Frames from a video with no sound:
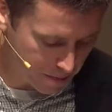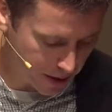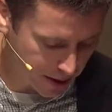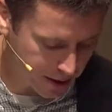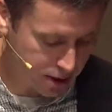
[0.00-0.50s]

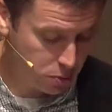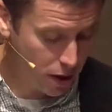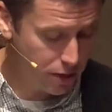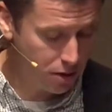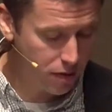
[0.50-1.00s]
This is
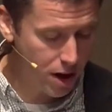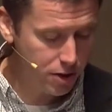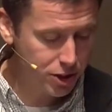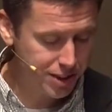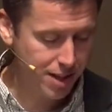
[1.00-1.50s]
what their
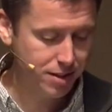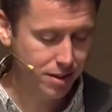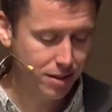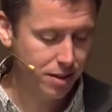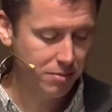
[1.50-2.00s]
father said to
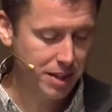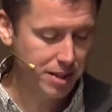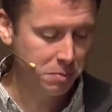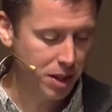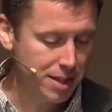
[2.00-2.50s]
them as
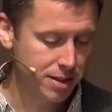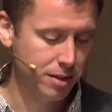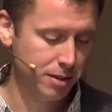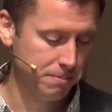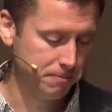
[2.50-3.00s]
he blessed
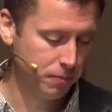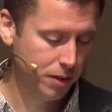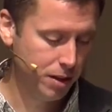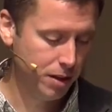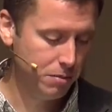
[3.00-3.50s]
them,
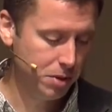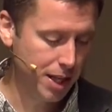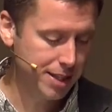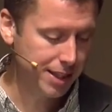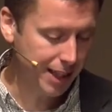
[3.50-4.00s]

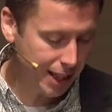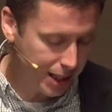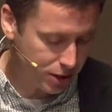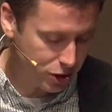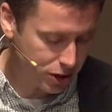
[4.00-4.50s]
blessing
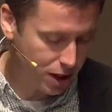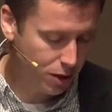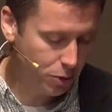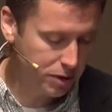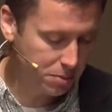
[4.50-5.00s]
each
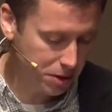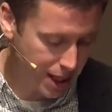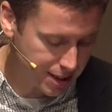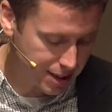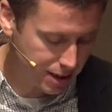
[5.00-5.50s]
with the
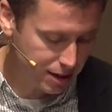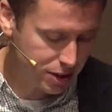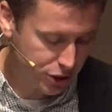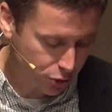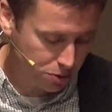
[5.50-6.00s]
blessing
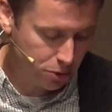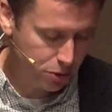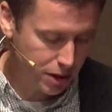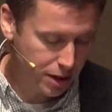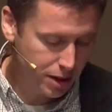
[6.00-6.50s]

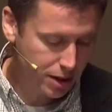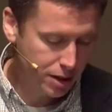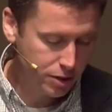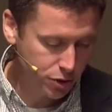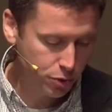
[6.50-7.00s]
suitable
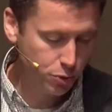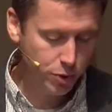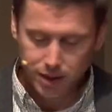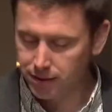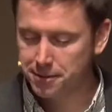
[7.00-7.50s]

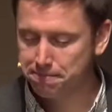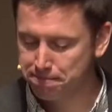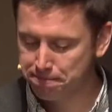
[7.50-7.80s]
to him.